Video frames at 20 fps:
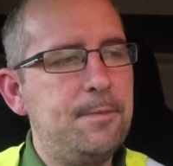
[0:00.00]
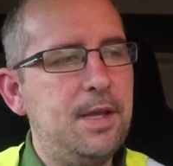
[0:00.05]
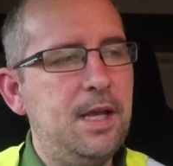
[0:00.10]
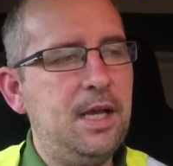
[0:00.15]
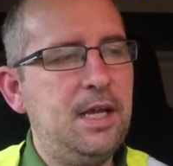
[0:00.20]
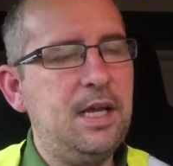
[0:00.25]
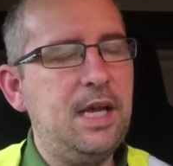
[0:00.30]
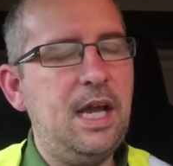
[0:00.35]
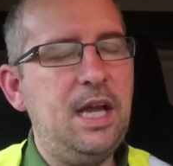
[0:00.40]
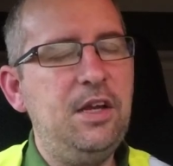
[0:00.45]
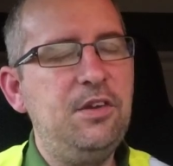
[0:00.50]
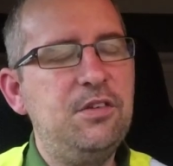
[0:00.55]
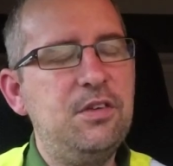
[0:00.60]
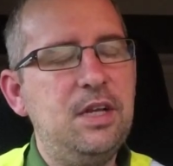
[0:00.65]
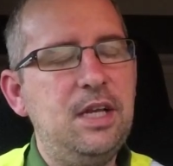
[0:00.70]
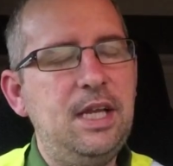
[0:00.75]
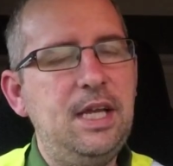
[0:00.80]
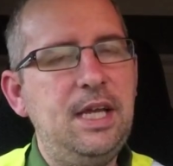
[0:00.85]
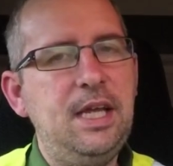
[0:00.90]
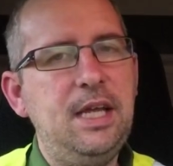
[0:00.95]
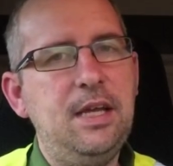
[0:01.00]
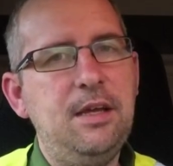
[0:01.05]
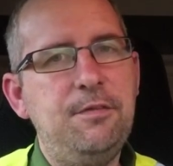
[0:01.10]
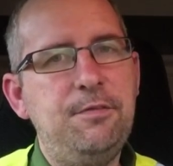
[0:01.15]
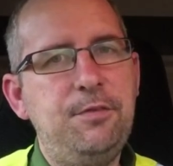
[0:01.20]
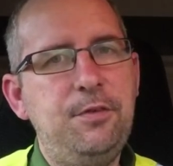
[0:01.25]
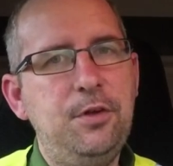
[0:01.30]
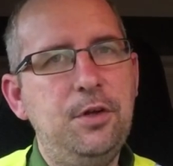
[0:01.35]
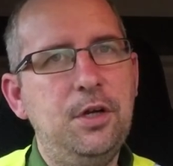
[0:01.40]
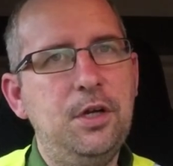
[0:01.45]
Occasionally,
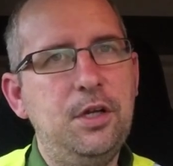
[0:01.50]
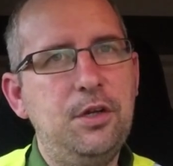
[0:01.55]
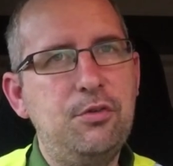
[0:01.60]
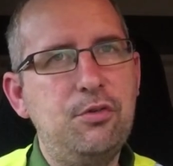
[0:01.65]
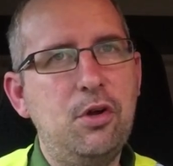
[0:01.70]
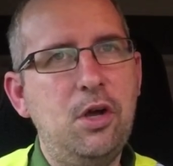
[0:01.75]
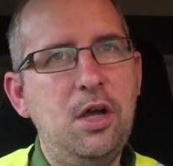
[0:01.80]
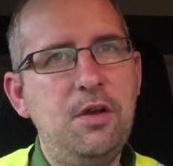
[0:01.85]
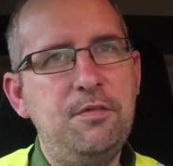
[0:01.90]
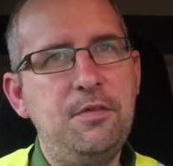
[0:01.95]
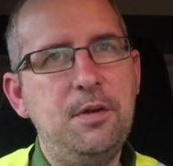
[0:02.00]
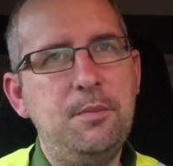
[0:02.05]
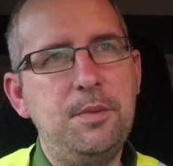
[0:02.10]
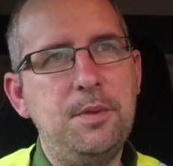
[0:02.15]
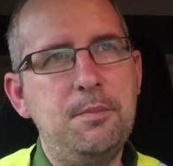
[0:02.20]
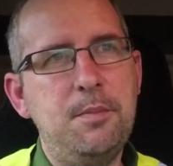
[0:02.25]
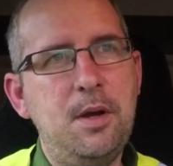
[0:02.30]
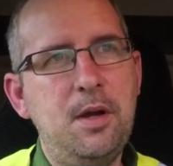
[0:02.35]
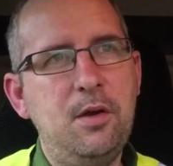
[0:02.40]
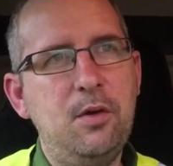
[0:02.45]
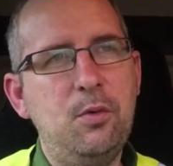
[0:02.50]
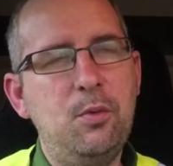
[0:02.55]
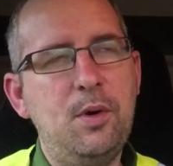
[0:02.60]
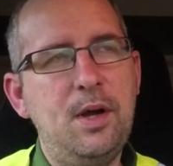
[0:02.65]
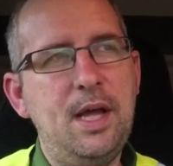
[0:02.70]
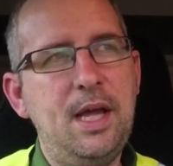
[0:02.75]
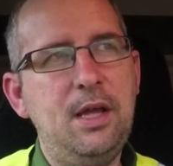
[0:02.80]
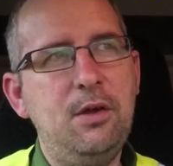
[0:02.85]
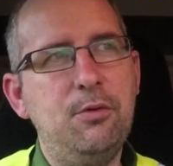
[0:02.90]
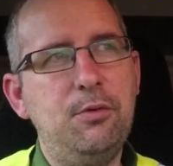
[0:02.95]
if you're driving up the
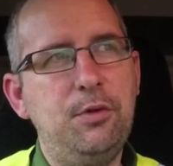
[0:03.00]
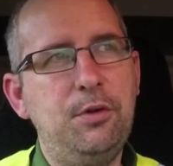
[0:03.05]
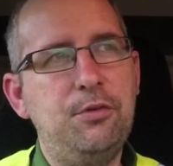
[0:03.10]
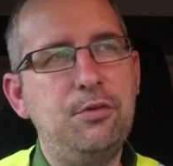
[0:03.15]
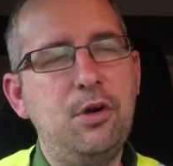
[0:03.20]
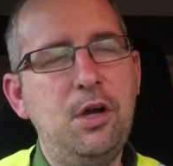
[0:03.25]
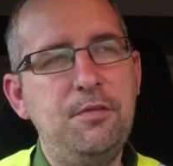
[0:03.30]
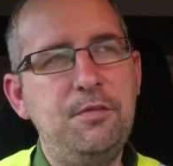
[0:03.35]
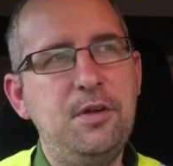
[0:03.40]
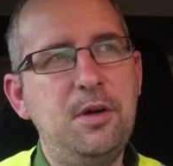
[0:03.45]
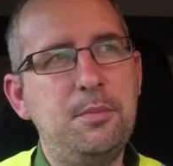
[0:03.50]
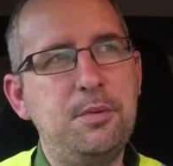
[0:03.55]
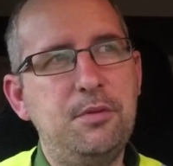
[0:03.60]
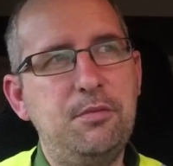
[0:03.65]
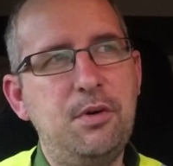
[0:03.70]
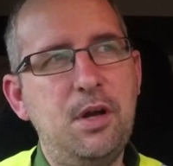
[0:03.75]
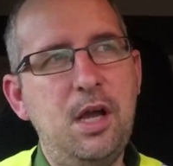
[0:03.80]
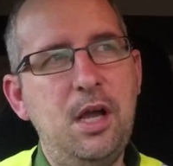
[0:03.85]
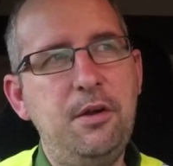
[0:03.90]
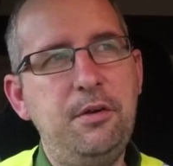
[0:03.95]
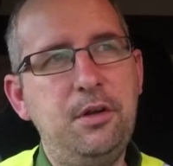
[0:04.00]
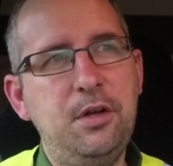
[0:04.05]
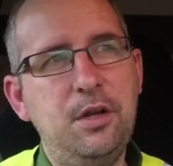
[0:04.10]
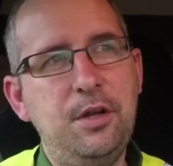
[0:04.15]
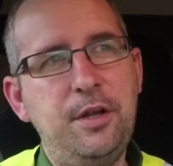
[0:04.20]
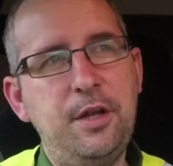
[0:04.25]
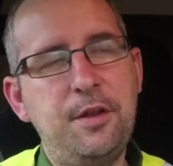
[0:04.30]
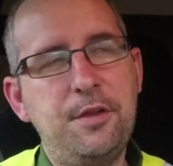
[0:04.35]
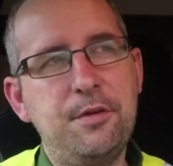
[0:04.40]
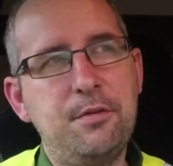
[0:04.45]
motorway or you're driving up a road and
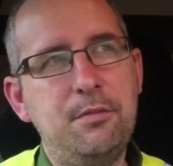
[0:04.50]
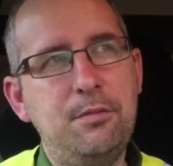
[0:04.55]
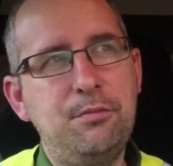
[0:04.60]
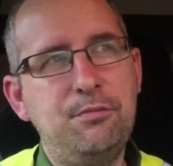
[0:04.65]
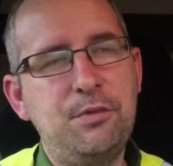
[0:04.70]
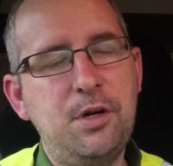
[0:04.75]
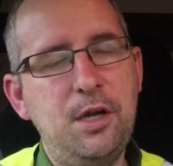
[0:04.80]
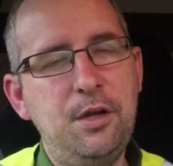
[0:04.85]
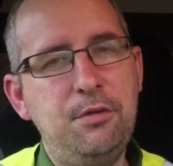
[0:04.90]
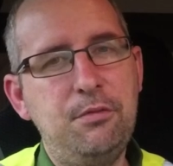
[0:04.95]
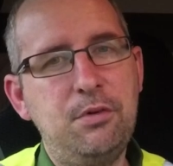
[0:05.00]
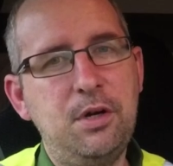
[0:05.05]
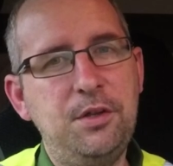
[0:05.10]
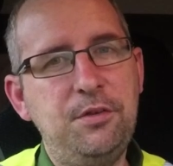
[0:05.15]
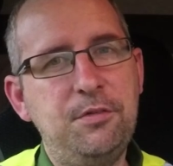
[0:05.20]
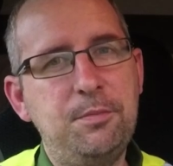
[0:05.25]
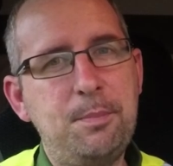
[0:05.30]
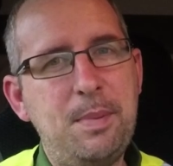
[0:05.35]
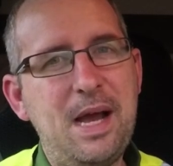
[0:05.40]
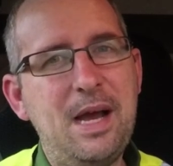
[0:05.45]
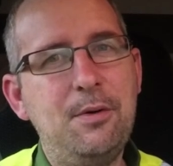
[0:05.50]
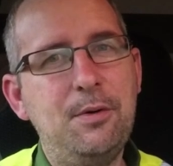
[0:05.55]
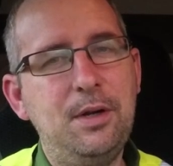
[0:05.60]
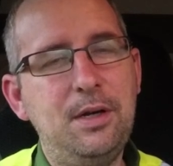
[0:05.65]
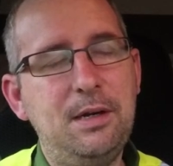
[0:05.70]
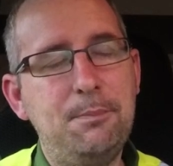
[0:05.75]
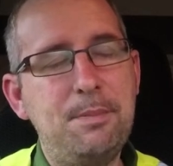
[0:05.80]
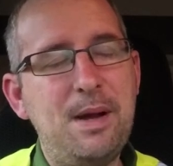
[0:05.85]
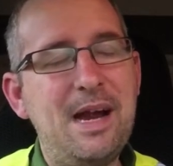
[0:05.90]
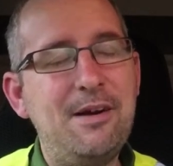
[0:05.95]
another road runs
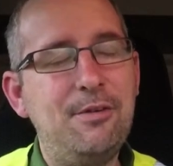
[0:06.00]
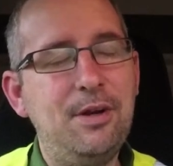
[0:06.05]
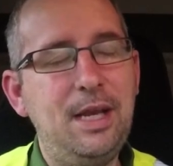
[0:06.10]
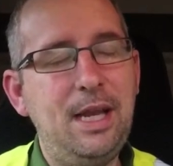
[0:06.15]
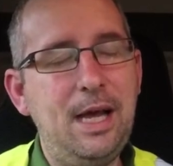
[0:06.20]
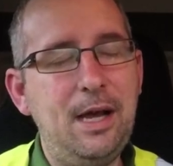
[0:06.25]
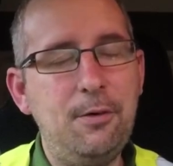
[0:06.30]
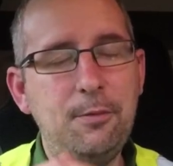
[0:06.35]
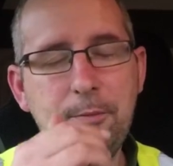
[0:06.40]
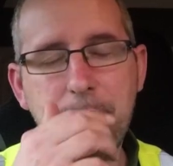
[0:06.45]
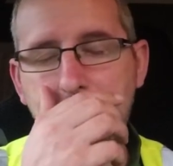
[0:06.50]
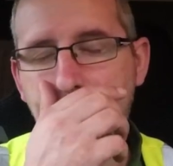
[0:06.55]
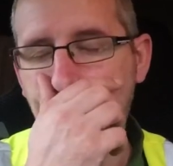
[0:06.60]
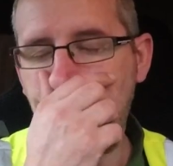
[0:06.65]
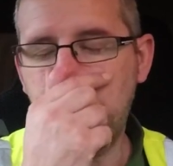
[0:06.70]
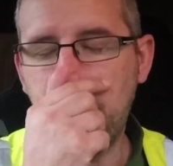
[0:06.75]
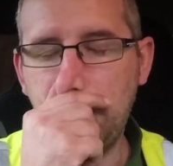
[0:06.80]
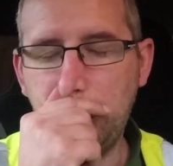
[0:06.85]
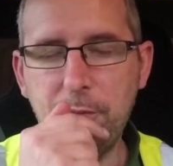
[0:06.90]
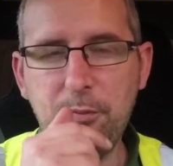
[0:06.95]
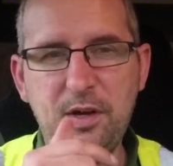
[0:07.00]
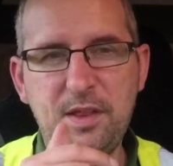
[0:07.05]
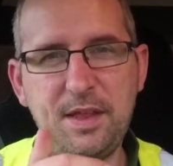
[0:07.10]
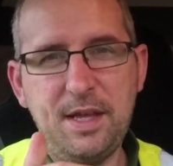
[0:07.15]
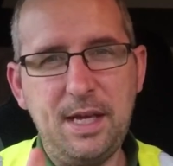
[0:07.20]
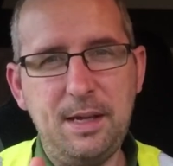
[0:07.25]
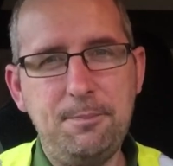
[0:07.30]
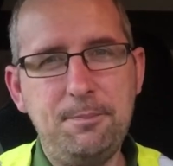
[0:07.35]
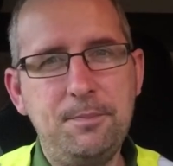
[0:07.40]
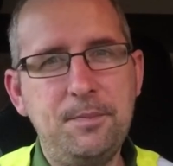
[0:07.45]
parallel with
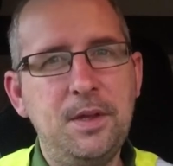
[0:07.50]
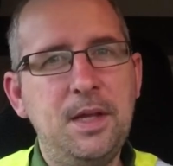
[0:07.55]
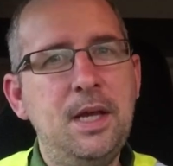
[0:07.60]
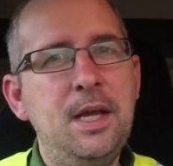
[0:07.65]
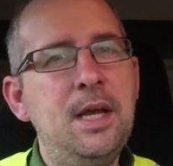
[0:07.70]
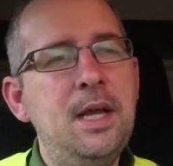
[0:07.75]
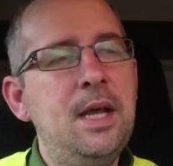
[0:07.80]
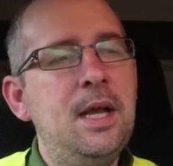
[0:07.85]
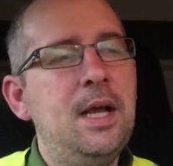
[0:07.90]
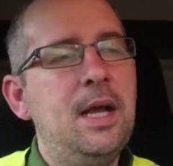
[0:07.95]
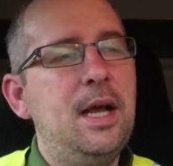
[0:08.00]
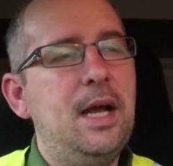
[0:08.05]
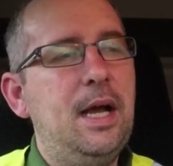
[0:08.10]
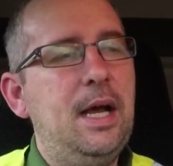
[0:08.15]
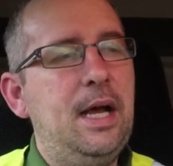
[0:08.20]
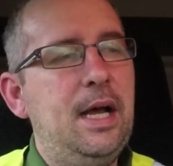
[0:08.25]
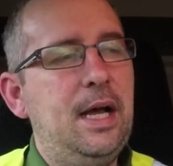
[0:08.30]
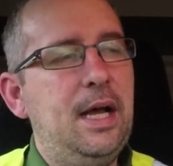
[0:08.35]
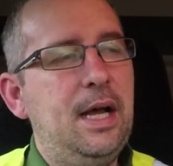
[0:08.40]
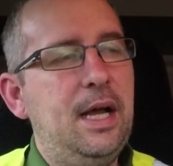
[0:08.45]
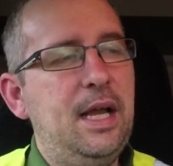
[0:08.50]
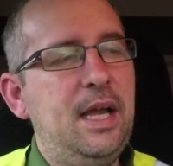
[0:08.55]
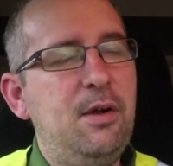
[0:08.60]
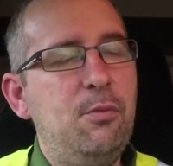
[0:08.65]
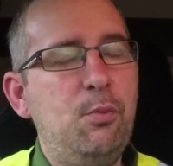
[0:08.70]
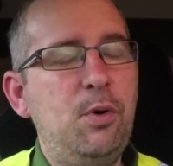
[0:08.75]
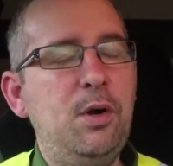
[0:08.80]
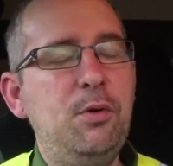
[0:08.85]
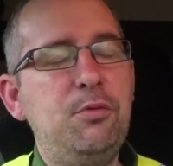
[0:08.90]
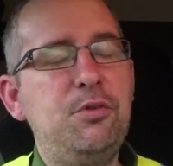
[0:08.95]
it, it
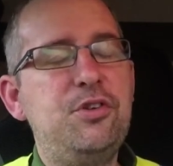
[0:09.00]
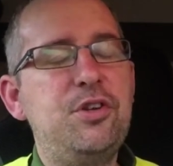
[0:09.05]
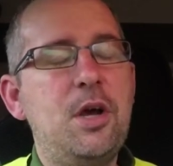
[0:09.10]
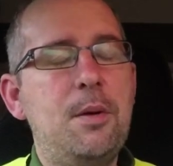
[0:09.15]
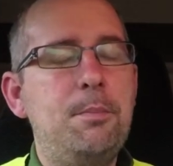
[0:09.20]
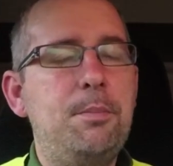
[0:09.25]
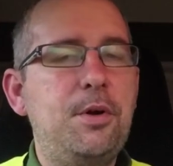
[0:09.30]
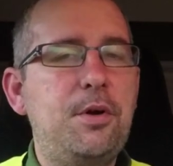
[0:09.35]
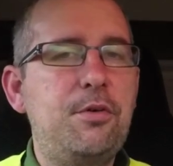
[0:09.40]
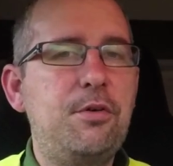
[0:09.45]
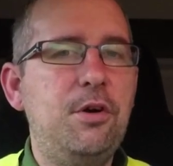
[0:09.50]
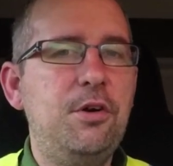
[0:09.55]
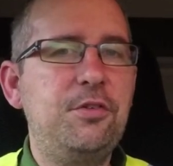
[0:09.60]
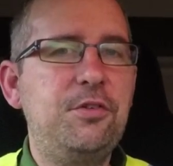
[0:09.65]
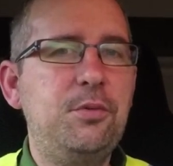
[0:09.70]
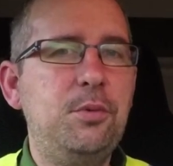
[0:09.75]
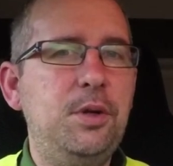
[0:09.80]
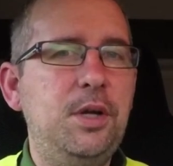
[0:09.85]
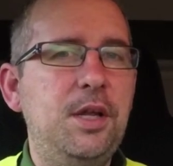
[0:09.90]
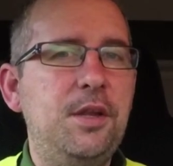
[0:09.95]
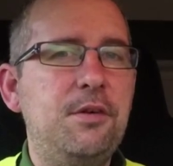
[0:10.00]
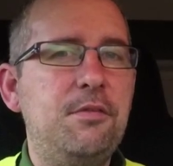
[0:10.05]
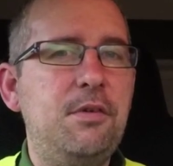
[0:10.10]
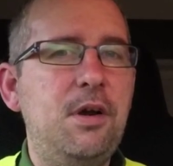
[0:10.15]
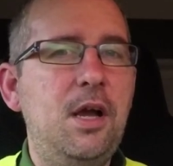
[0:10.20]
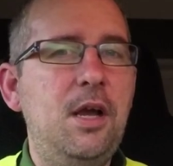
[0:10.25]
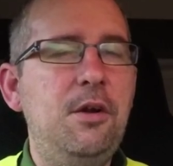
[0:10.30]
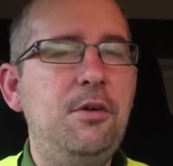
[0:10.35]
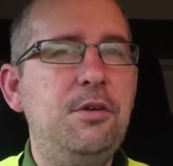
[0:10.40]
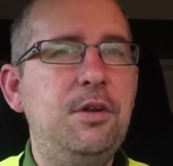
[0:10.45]
will jump across to another
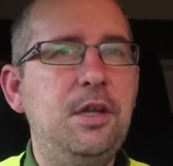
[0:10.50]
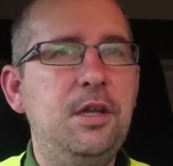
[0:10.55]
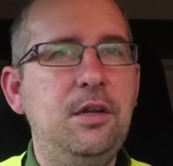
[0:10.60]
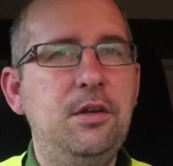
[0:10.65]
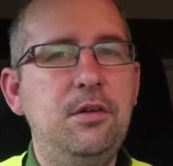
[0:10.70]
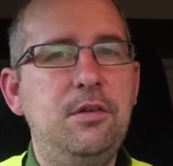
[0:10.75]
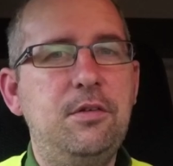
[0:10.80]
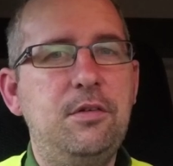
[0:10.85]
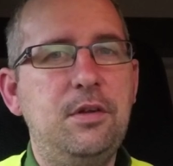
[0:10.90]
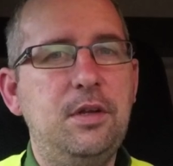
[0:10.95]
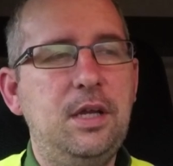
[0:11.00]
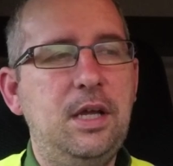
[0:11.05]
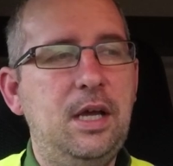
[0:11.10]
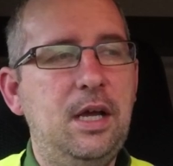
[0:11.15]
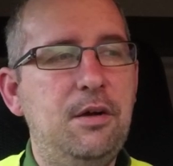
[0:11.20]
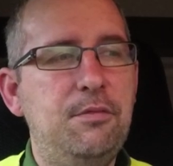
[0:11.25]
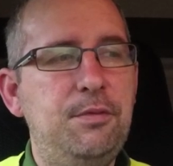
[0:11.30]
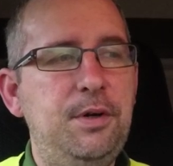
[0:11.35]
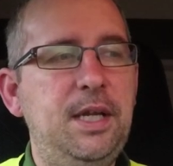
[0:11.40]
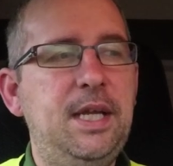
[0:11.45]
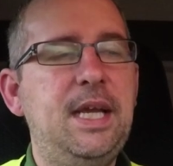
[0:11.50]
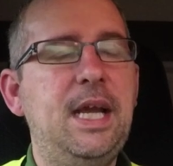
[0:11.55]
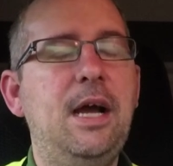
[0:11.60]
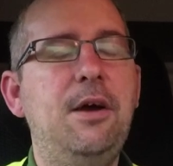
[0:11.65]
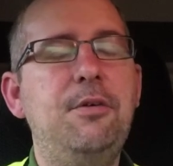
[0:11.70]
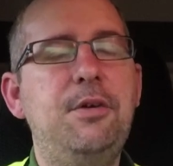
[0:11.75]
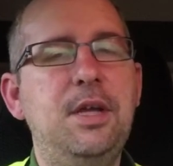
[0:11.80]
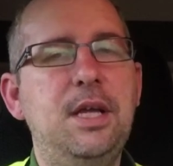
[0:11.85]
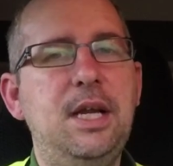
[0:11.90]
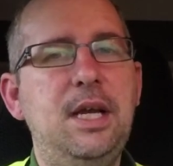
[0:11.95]
road and
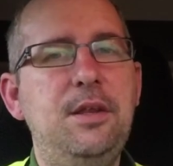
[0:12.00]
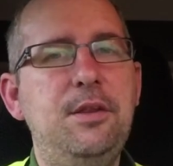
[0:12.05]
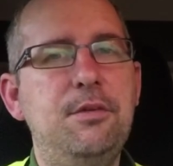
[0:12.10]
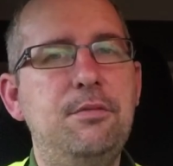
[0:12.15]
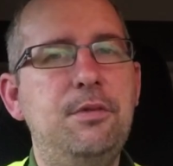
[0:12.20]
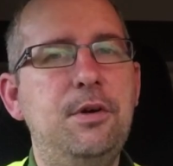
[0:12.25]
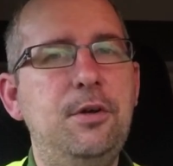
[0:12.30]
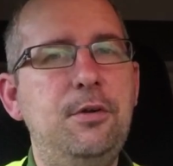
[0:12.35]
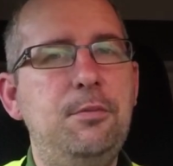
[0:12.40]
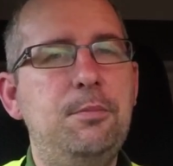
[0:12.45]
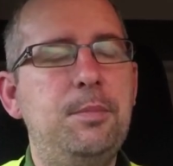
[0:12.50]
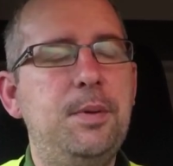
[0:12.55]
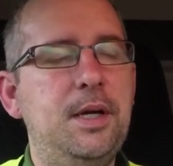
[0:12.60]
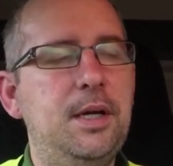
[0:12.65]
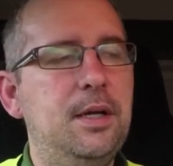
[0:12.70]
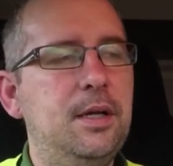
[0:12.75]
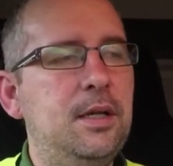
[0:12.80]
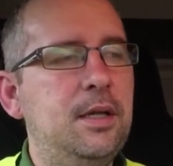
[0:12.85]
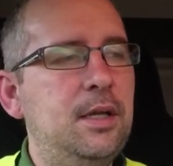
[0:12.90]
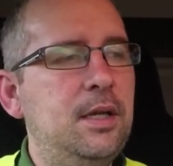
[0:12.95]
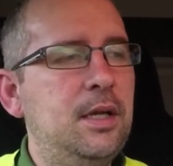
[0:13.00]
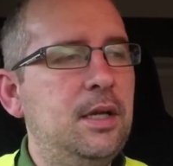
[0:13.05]
recalculate the route, but